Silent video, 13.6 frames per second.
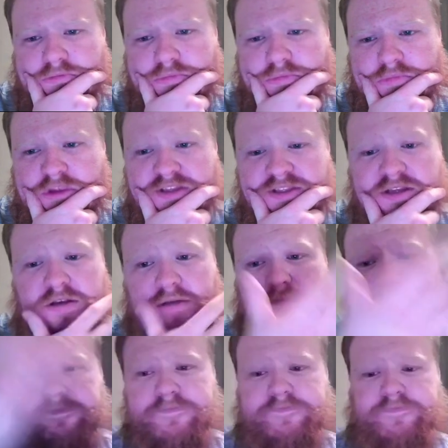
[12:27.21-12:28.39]
That did it.
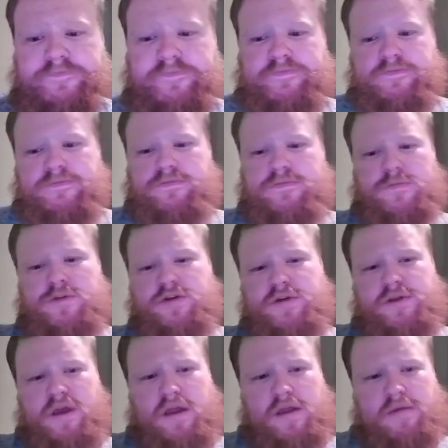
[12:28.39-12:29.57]
Good
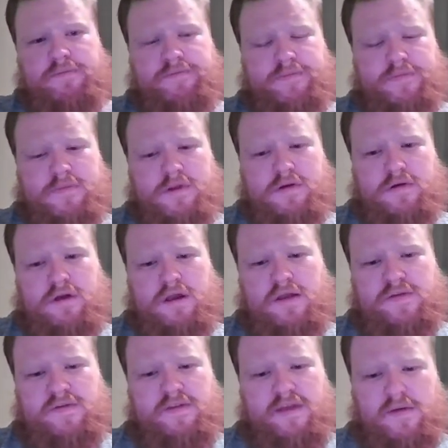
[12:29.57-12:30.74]
game. All
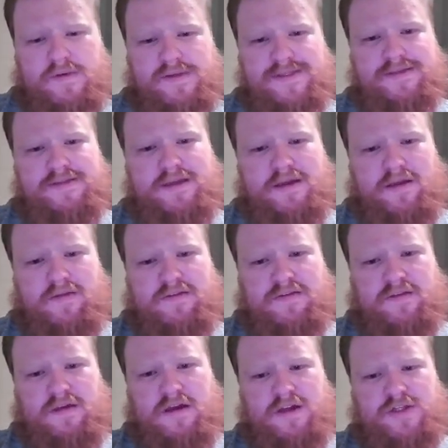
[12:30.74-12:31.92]
right. That was intense.
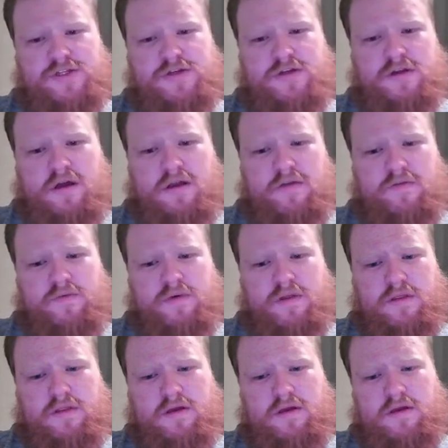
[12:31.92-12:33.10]
I should not have won
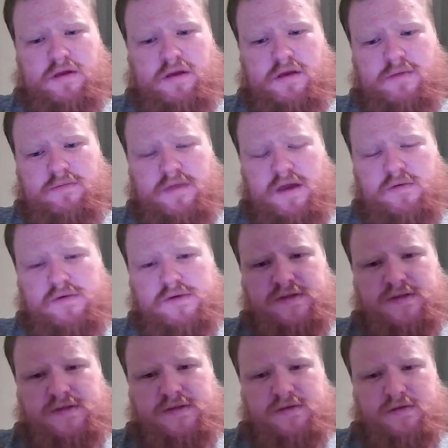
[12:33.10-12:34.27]
that game. That
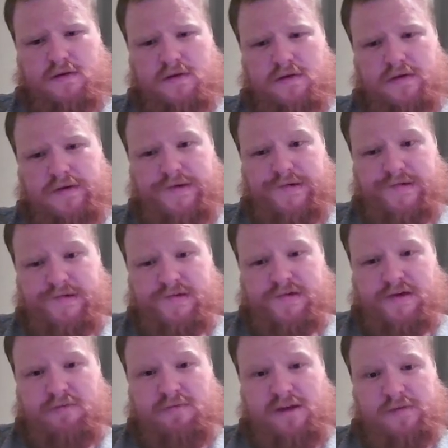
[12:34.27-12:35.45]
was... I
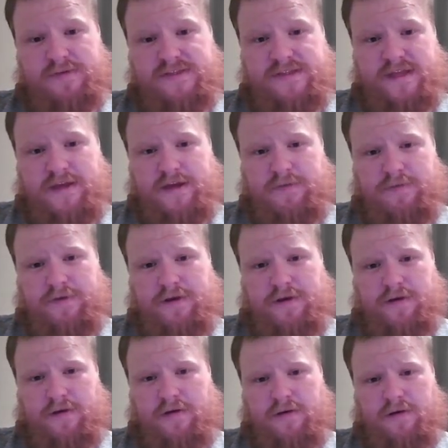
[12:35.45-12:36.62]
made a mistake up there
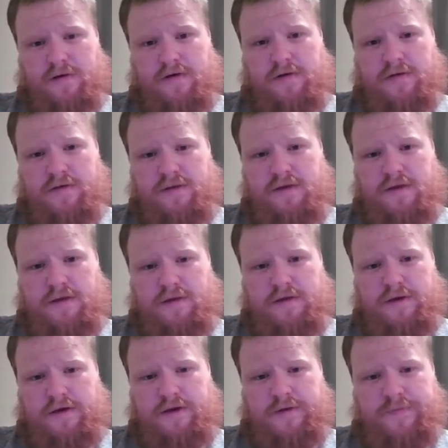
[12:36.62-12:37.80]
on
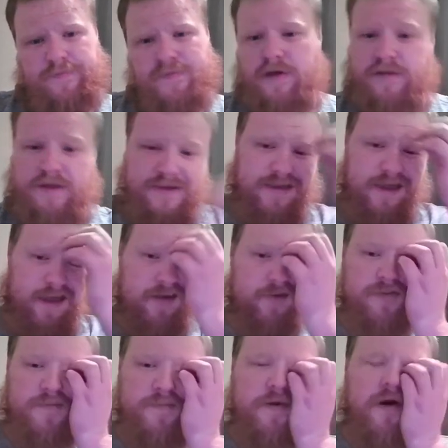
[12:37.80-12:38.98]
the attack with
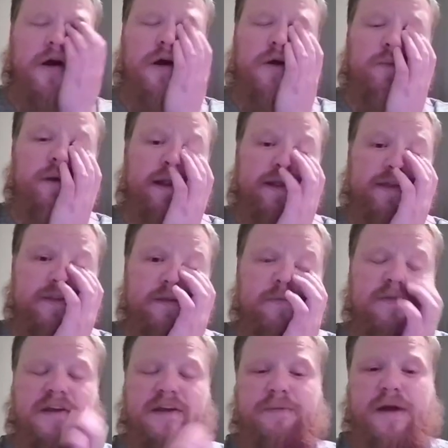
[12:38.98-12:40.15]
the pawn when I let them
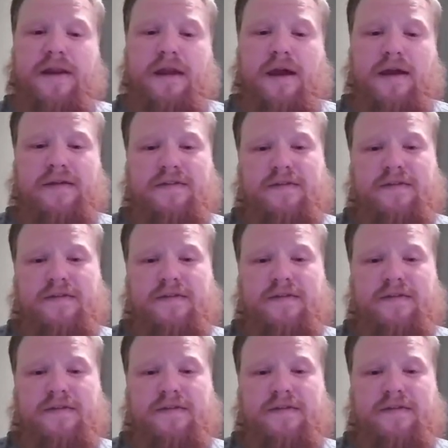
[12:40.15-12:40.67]
take my knight,